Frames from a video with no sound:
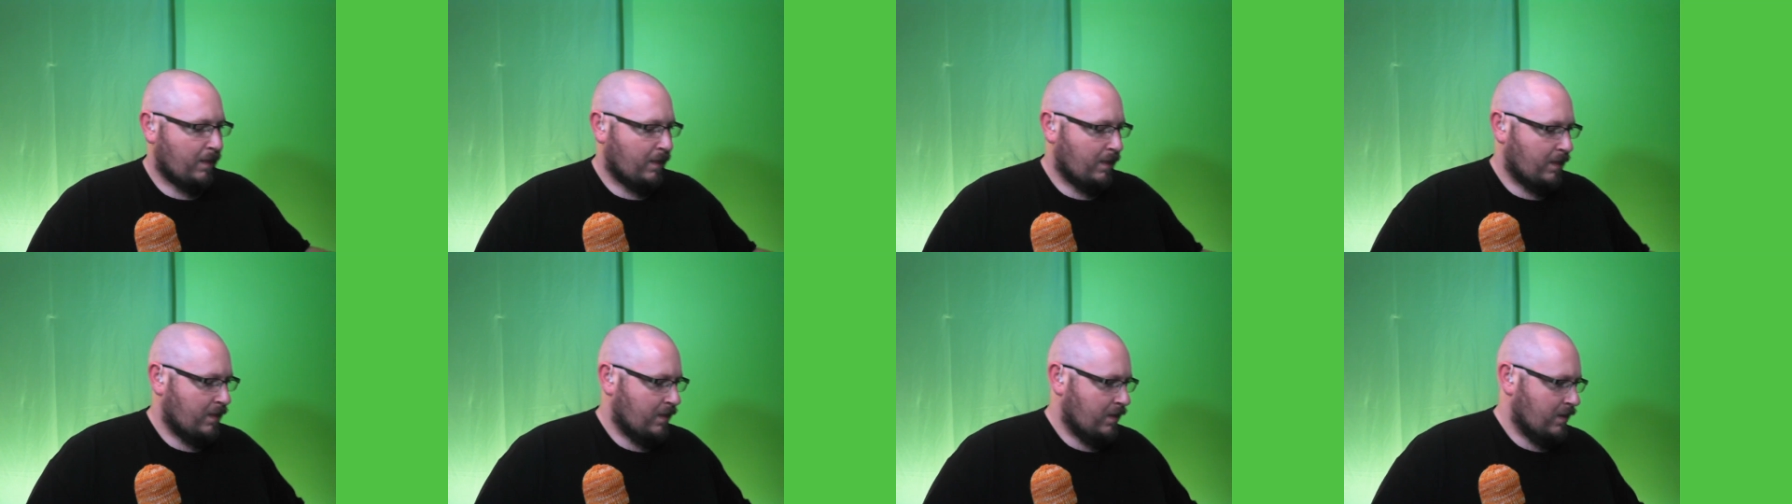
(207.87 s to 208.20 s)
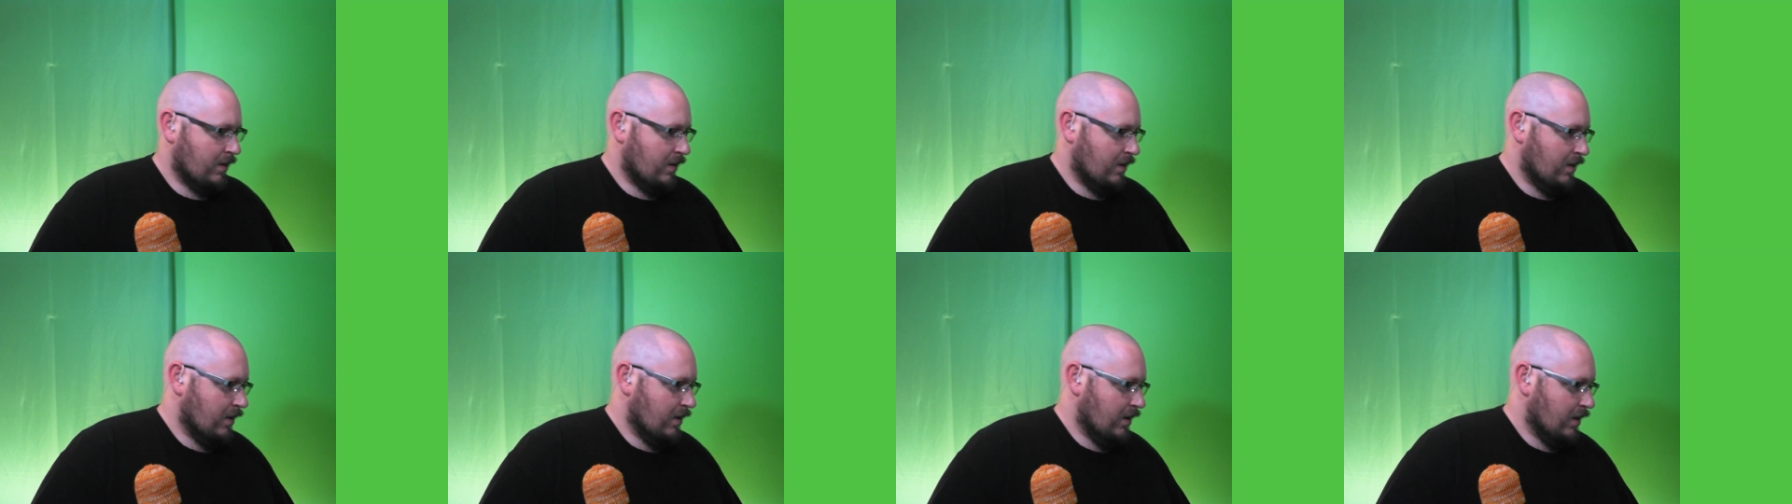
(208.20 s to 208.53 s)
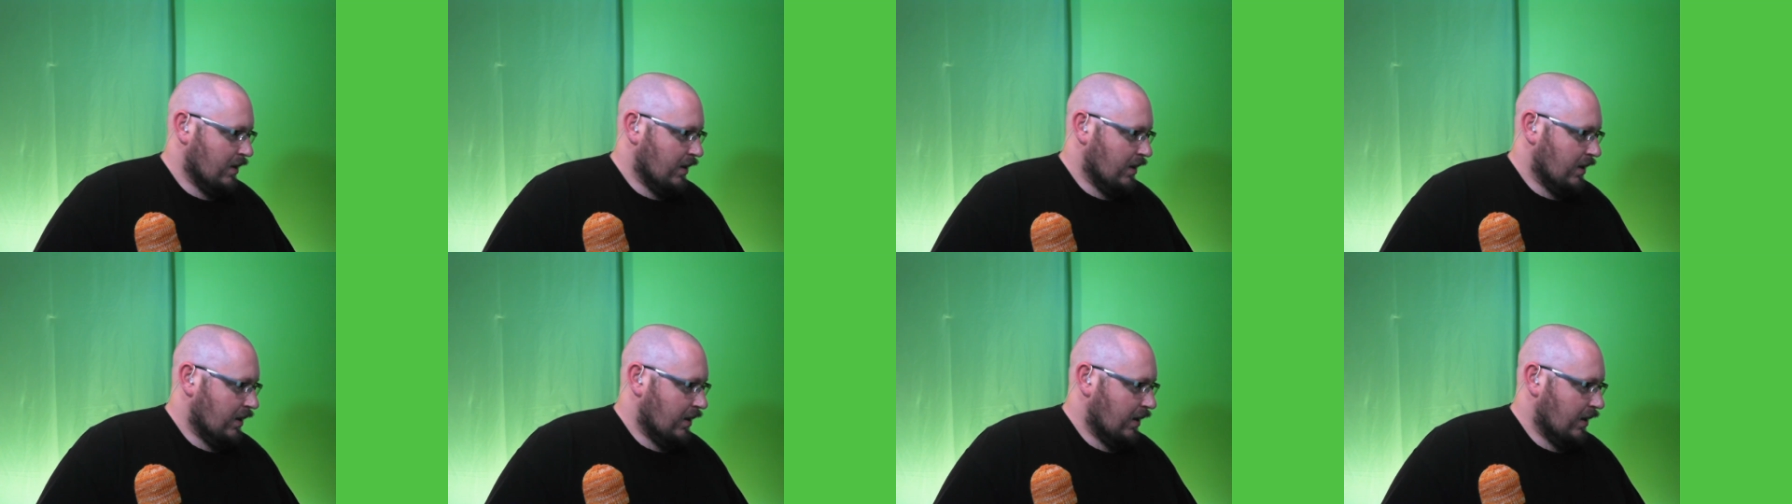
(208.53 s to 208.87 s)
Hmm.
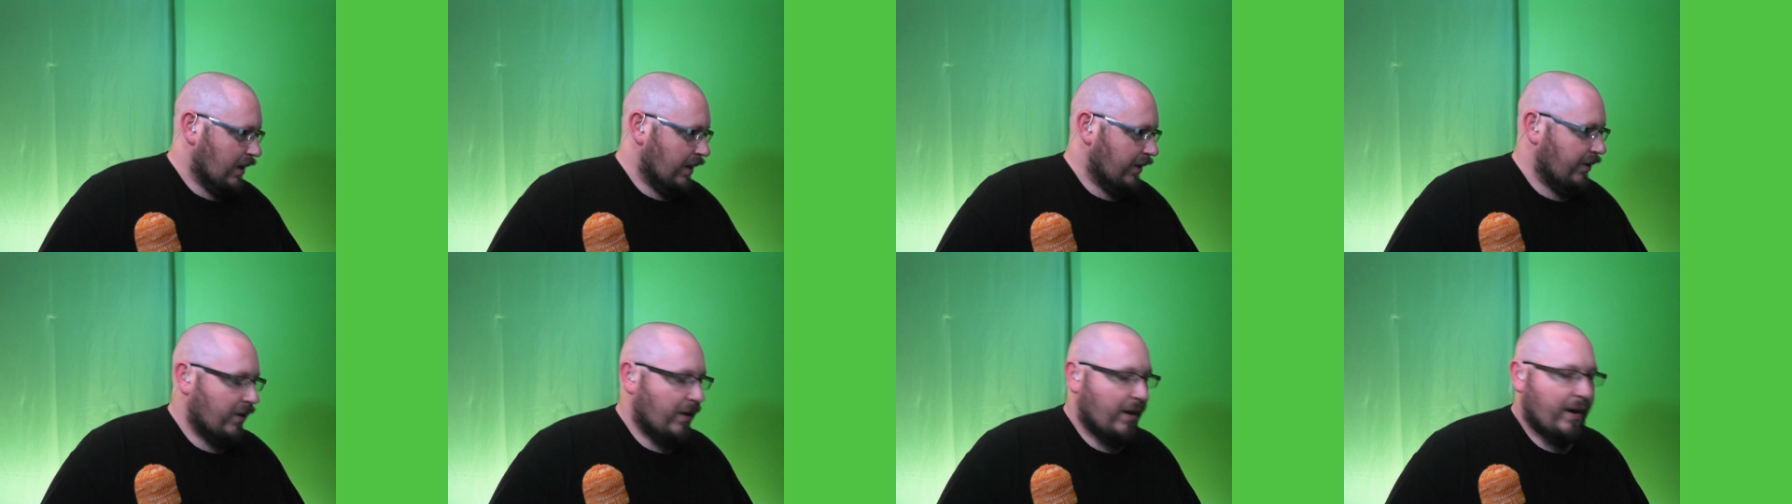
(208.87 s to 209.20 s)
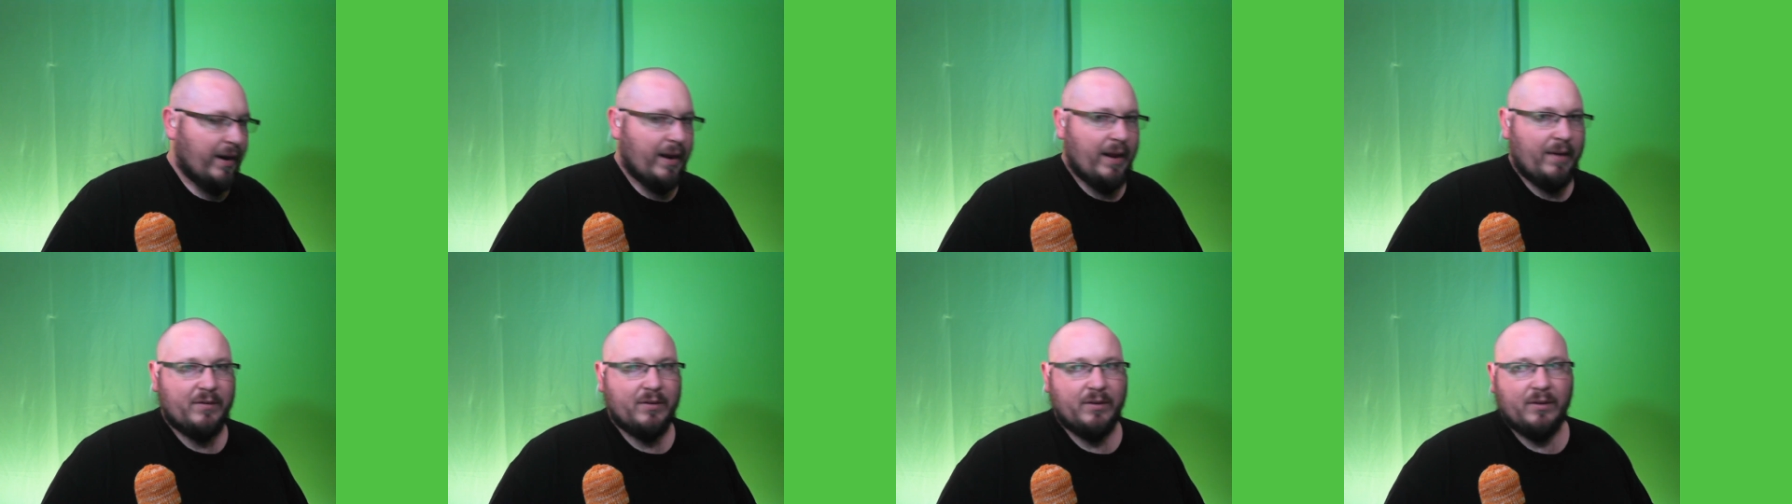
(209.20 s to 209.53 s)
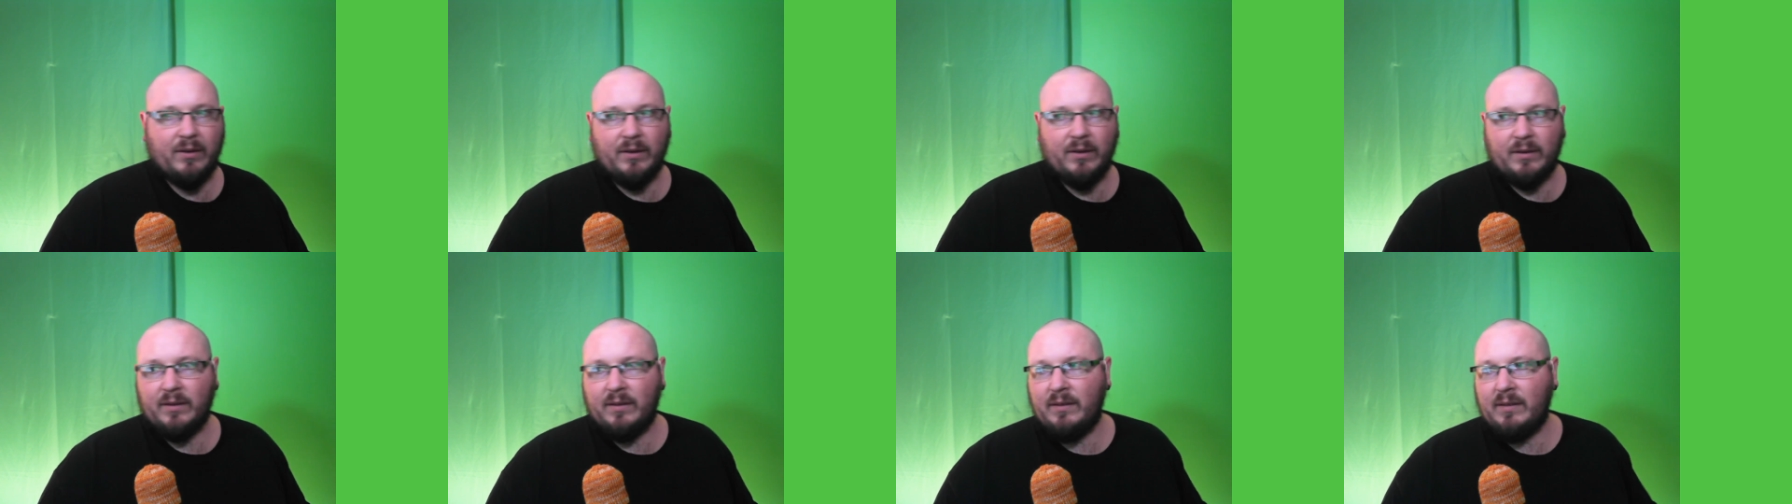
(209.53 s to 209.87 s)
I don't know. I'd have to
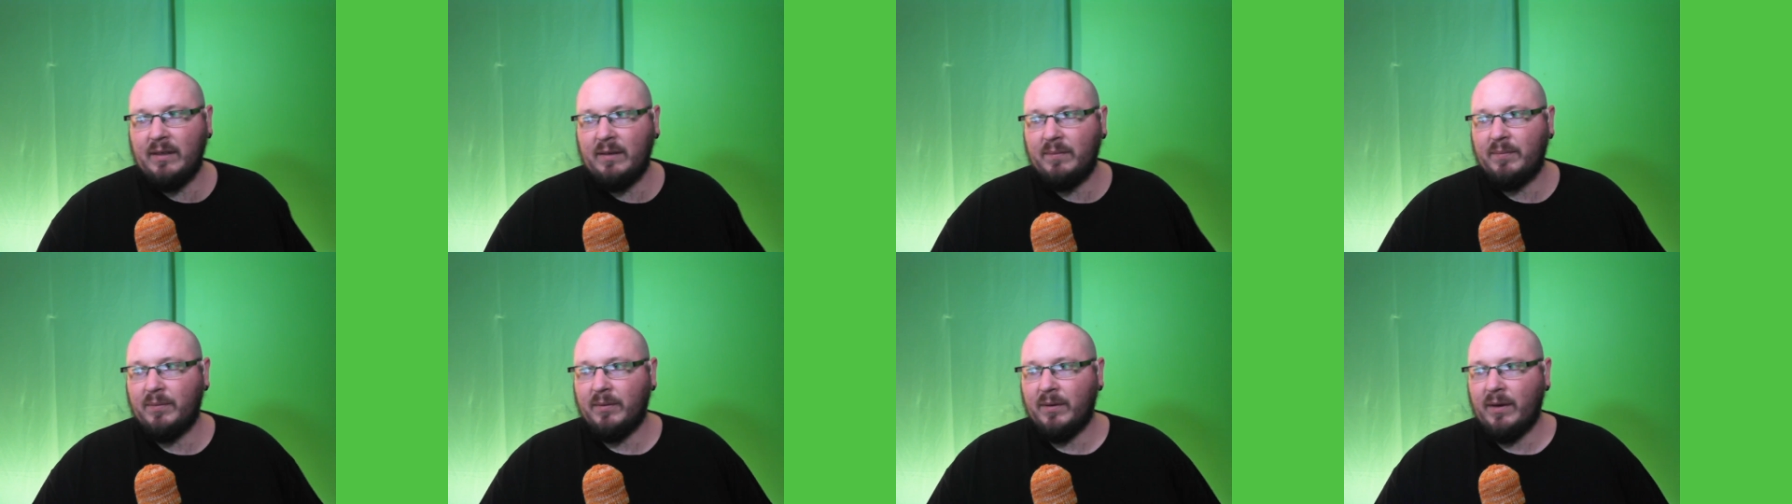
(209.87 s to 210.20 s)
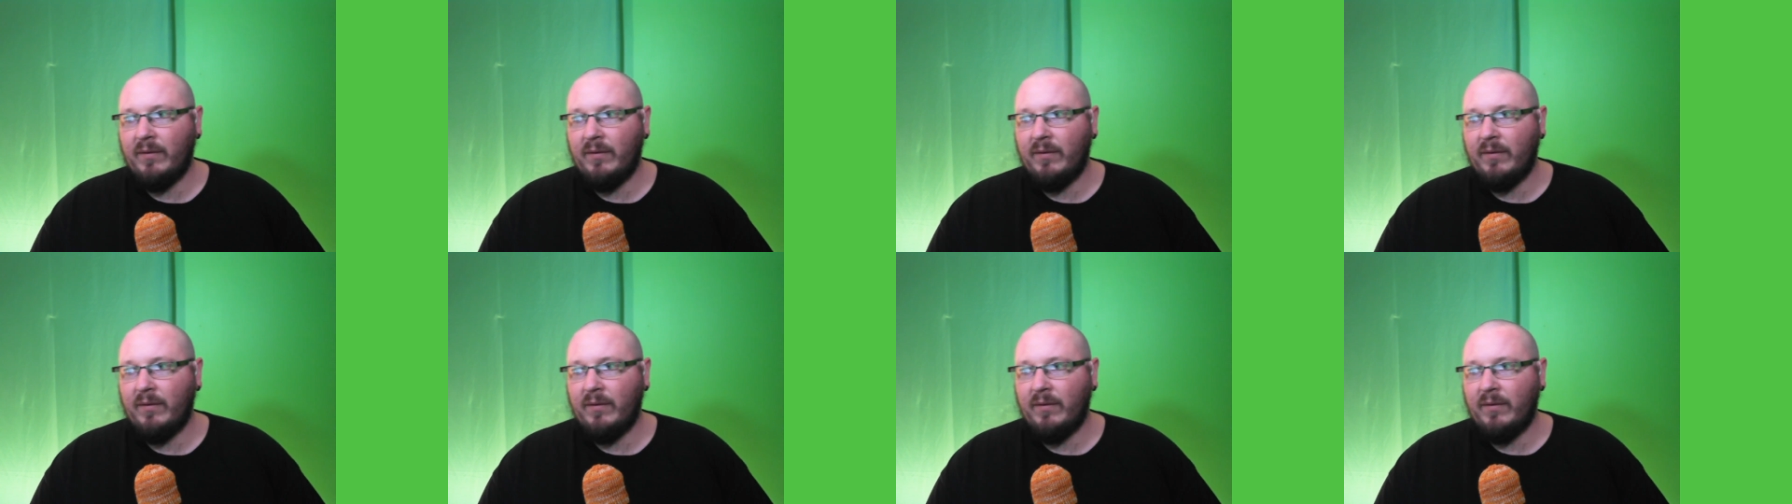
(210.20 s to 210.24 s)
look deeper.